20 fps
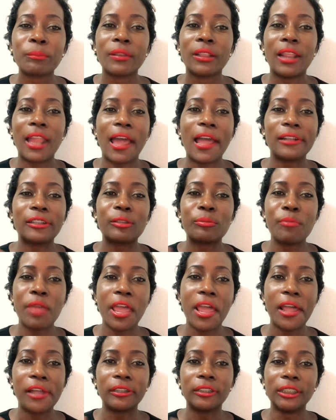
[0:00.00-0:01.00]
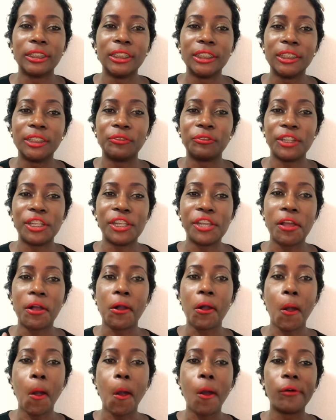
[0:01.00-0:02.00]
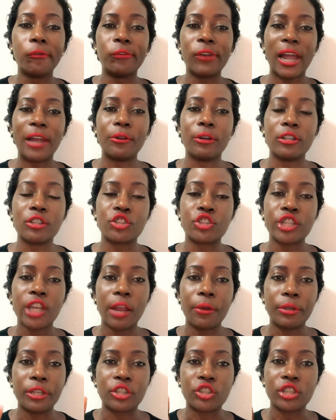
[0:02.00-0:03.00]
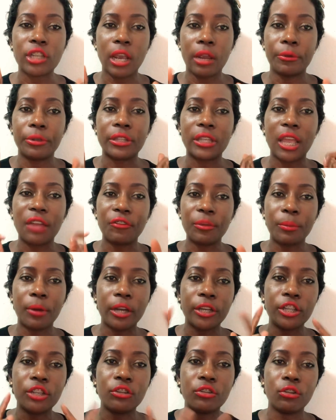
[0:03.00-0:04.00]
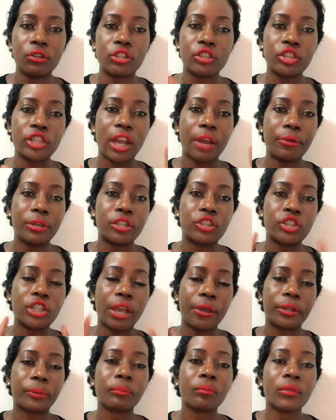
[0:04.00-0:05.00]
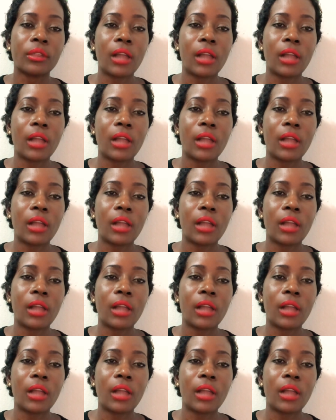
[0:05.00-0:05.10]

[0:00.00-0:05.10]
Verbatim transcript: let's make this video go viral share it share it everybody you know share it share it